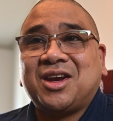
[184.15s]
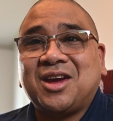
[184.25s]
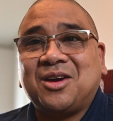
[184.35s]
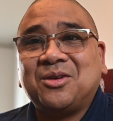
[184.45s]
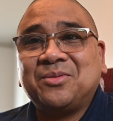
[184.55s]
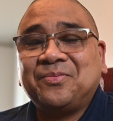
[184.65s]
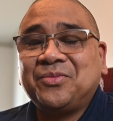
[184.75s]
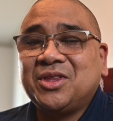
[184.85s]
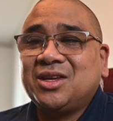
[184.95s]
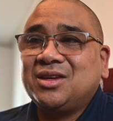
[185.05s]
now,
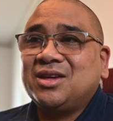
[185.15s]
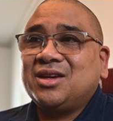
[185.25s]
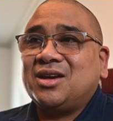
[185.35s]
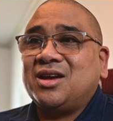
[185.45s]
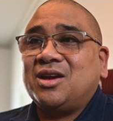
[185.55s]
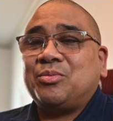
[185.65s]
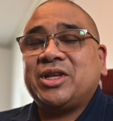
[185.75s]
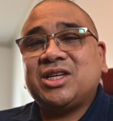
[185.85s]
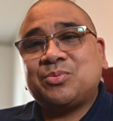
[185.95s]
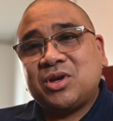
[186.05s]
uh,
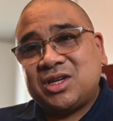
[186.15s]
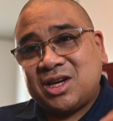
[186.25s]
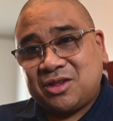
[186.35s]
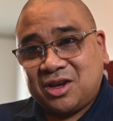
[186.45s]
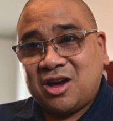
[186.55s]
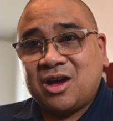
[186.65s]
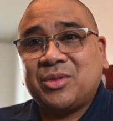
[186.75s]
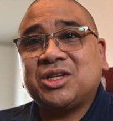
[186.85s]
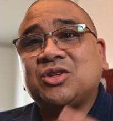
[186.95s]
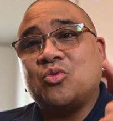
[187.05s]
please put it down in the
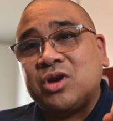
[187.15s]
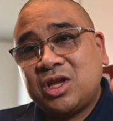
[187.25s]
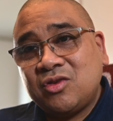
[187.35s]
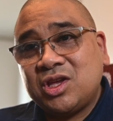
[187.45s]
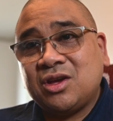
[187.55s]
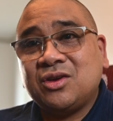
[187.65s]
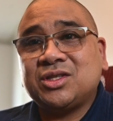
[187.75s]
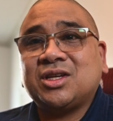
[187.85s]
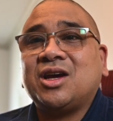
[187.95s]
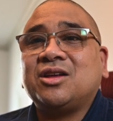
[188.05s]
comments of what you
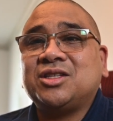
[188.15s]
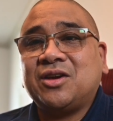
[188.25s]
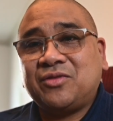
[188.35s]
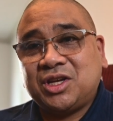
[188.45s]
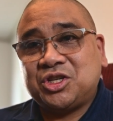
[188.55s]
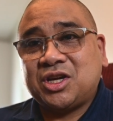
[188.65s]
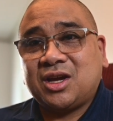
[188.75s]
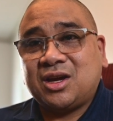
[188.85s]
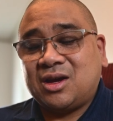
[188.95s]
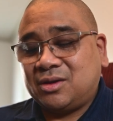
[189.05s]
use and I'll definitely
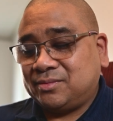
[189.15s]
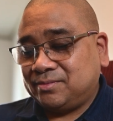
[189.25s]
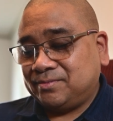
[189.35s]
check it out.